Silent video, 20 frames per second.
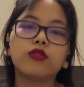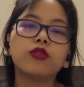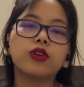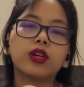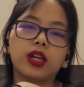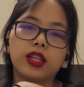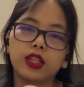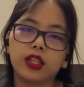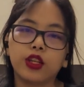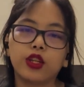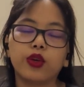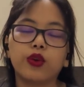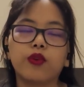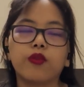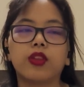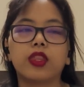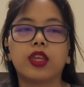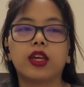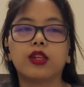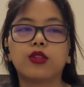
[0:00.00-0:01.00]
continuing
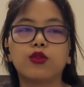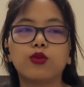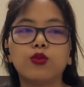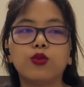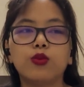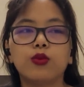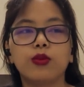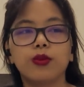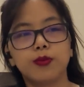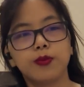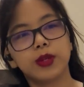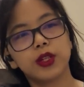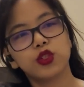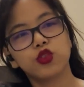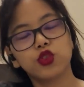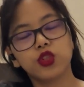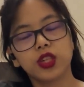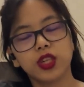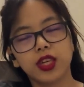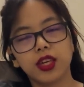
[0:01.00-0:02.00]
with her school. But
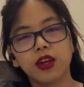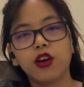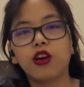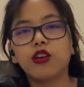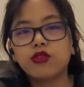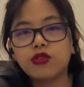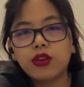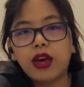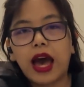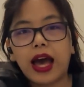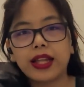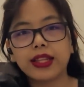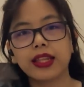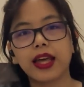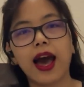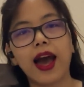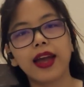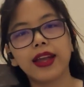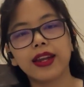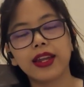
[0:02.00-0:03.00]
she also had
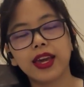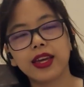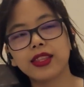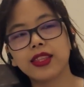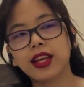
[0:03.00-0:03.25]
the idea